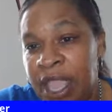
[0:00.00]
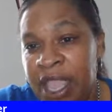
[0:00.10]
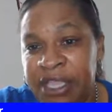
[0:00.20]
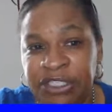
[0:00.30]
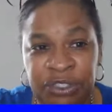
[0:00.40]

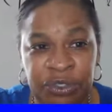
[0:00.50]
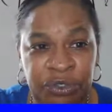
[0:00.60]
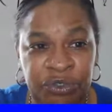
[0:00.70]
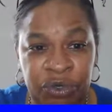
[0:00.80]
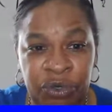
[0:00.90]
as
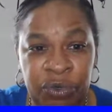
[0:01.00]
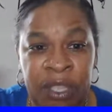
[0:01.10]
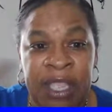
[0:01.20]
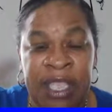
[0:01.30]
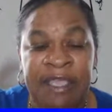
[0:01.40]
usual,
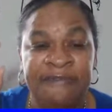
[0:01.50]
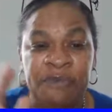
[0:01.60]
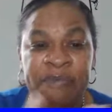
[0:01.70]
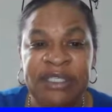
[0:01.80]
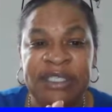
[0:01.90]
if you
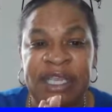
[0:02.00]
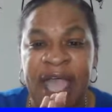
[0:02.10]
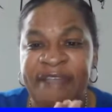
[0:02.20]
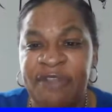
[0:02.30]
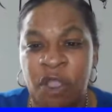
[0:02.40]
missed the live,